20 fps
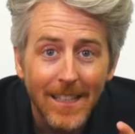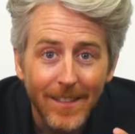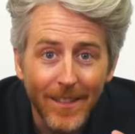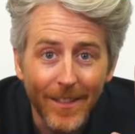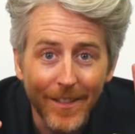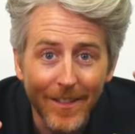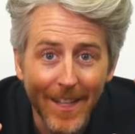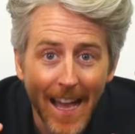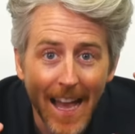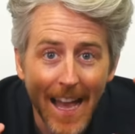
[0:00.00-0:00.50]

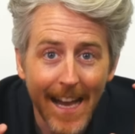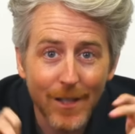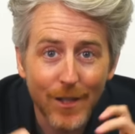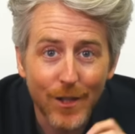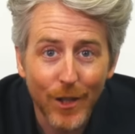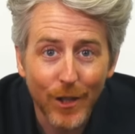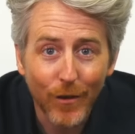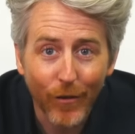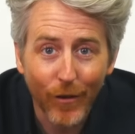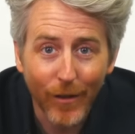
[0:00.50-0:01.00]
designed
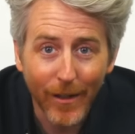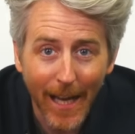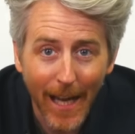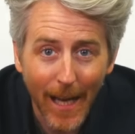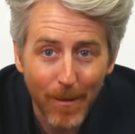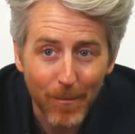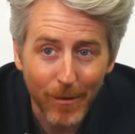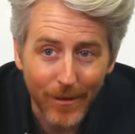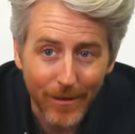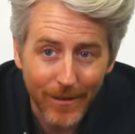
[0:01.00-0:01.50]
just for
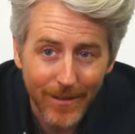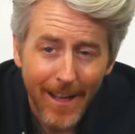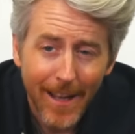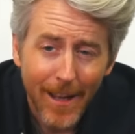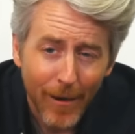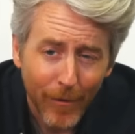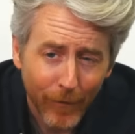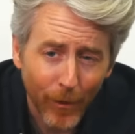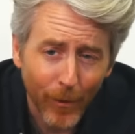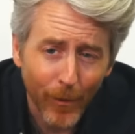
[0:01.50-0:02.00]
gamers.
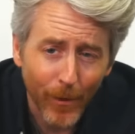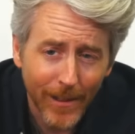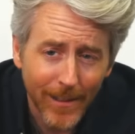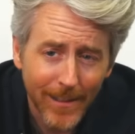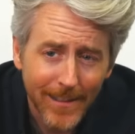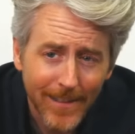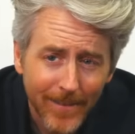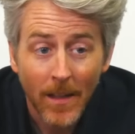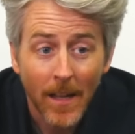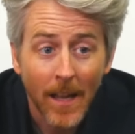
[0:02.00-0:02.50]
For real?
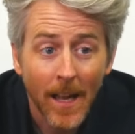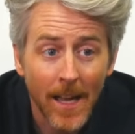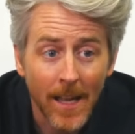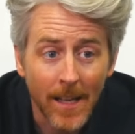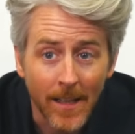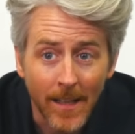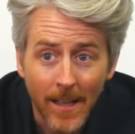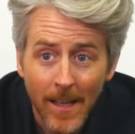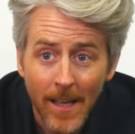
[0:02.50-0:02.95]
Hey,